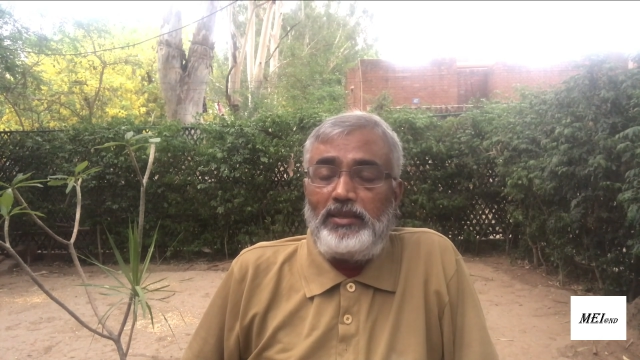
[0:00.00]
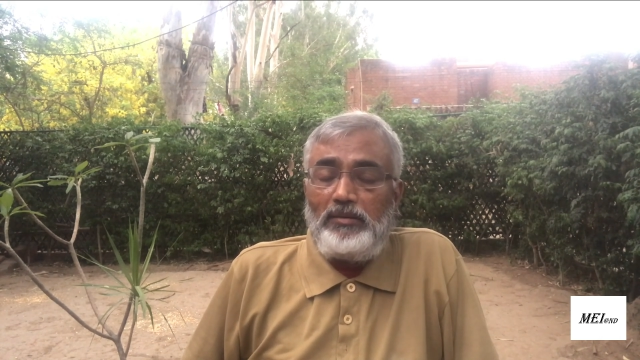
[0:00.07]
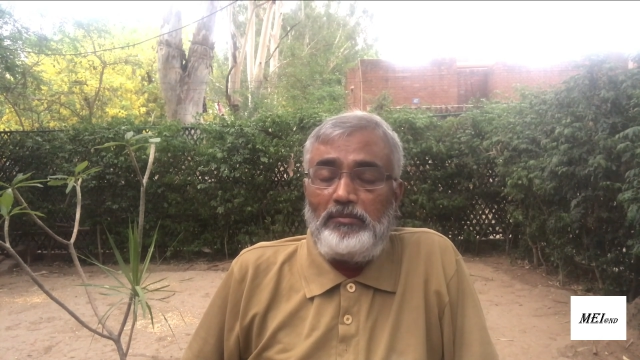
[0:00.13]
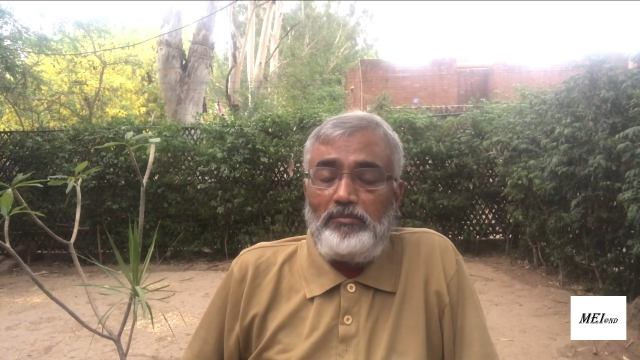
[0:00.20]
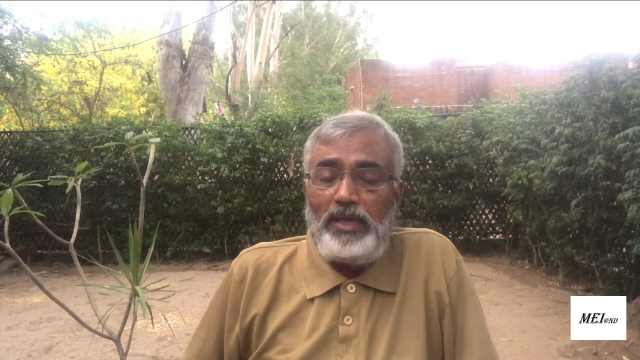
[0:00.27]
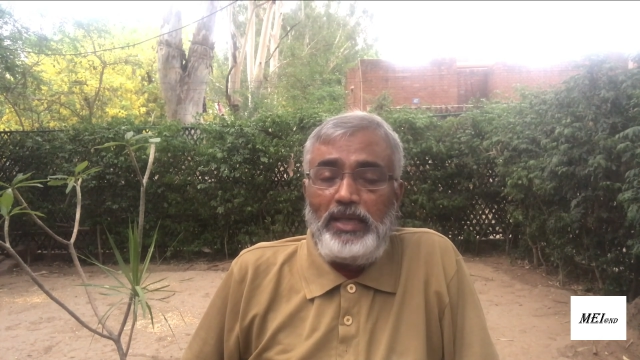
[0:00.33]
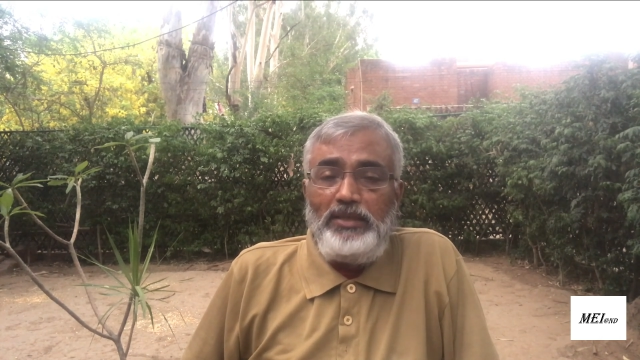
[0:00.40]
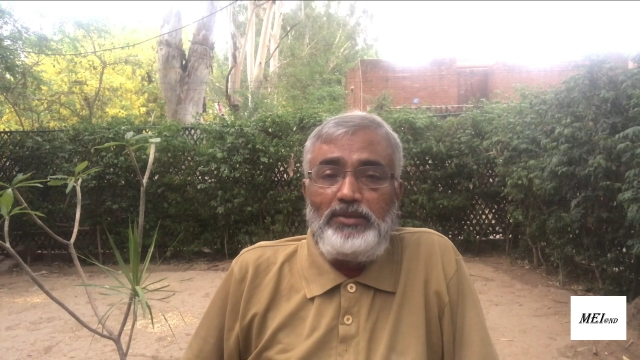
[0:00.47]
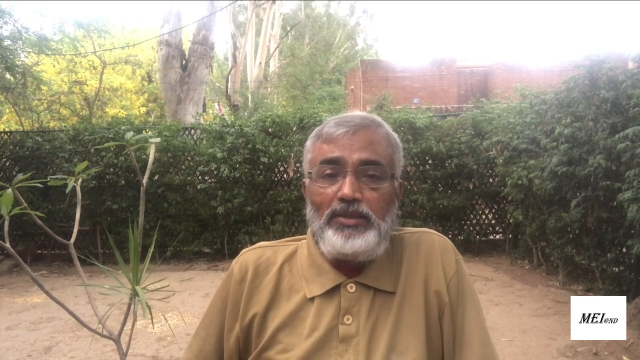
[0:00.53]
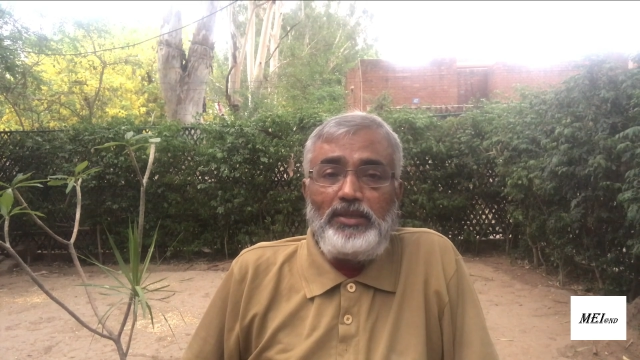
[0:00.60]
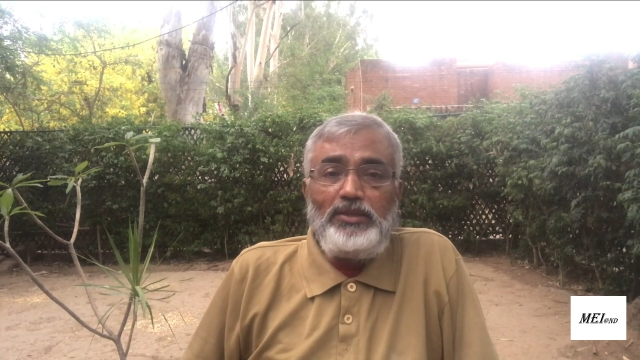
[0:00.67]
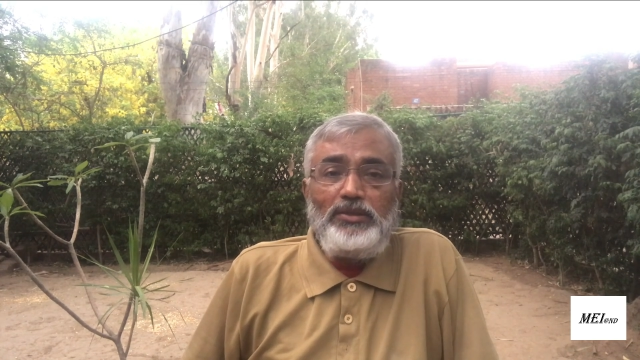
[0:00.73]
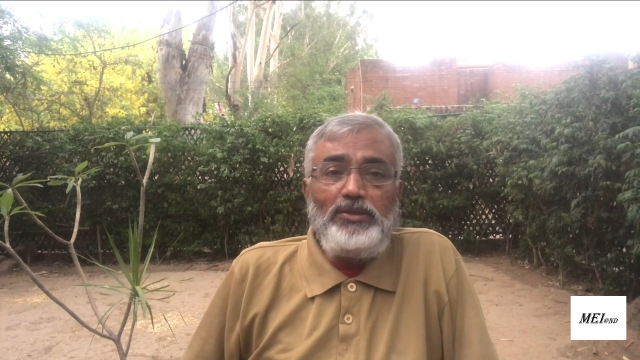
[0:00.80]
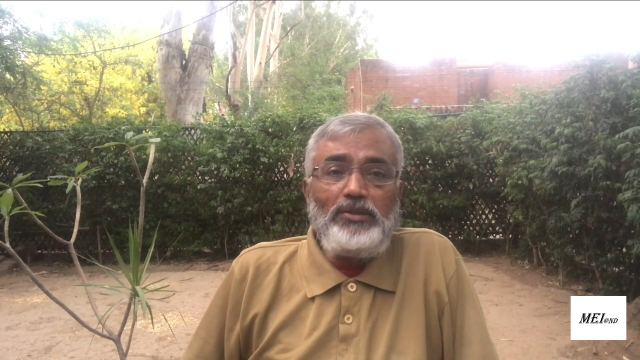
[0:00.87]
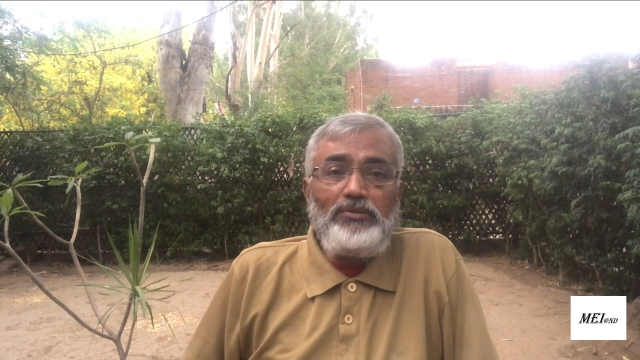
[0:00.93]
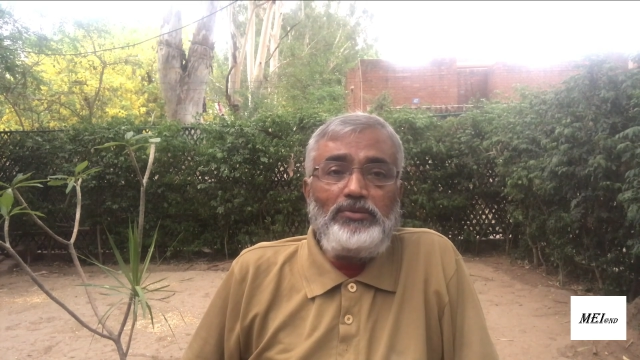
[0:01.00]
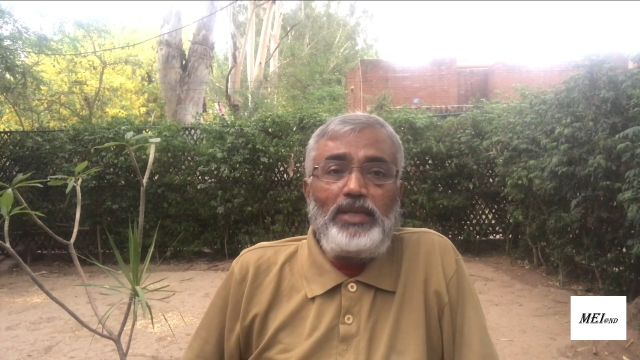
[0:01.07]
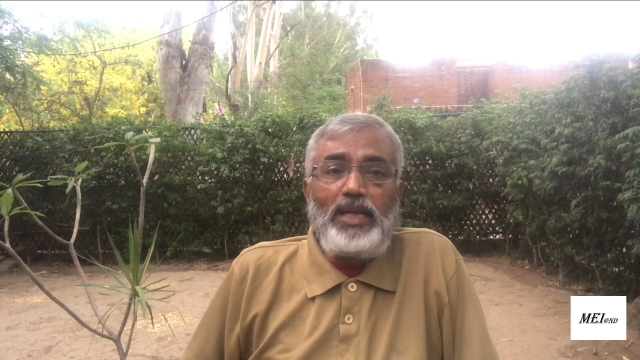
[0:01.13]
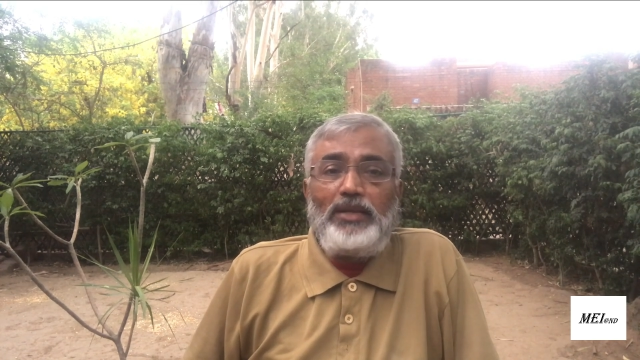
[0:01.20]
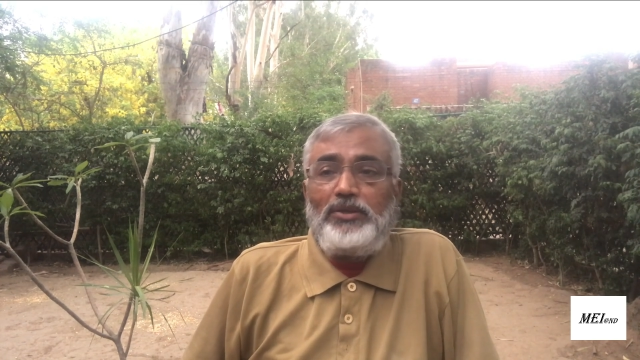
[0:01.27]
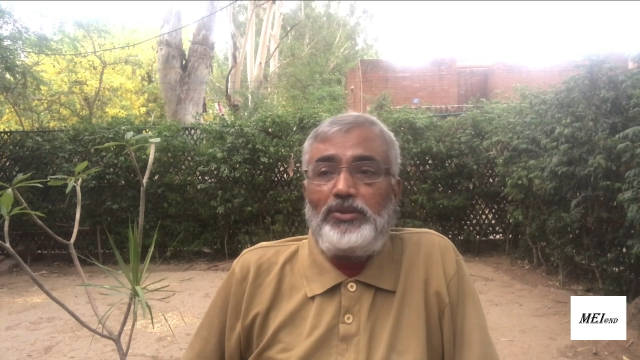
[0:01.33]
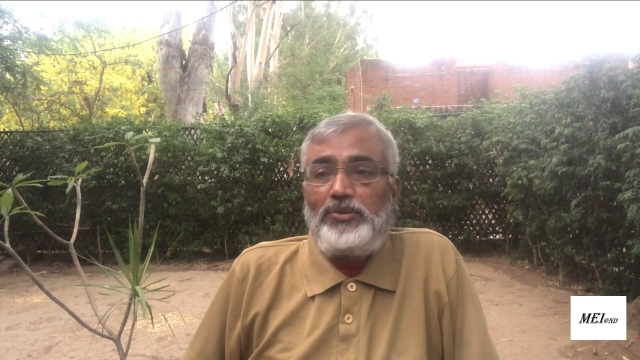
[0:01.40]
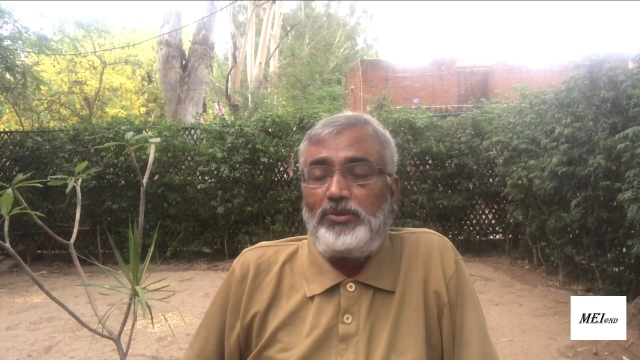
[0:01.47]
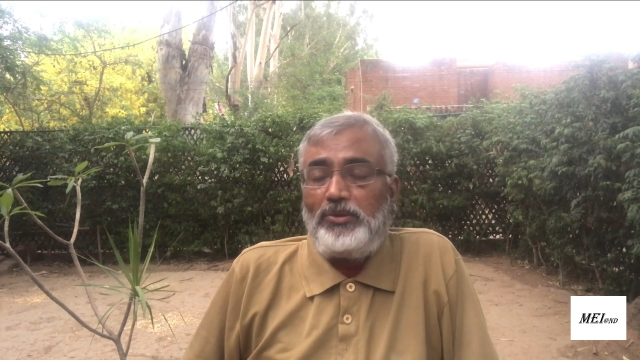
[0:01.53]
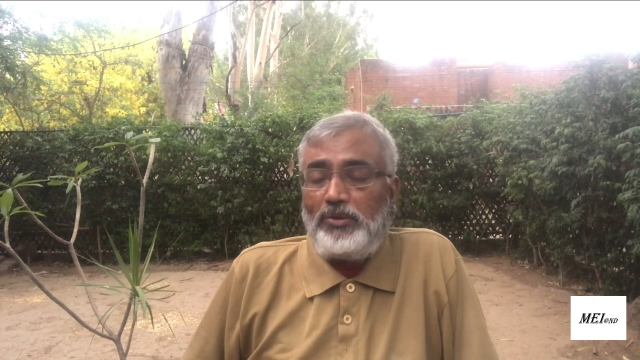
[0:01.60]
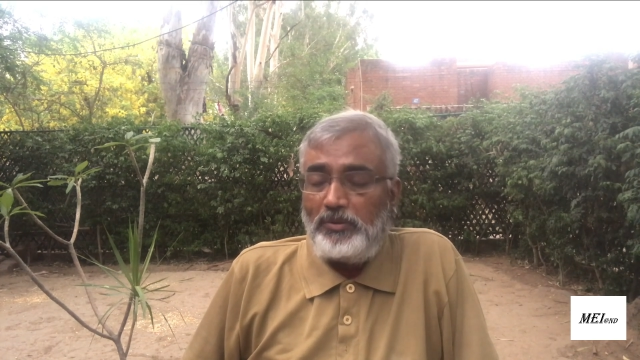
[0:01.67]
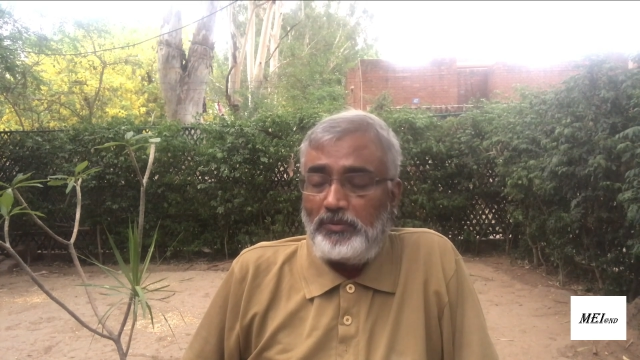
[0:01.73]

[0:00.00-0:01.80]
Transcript: the maintenance of status quo.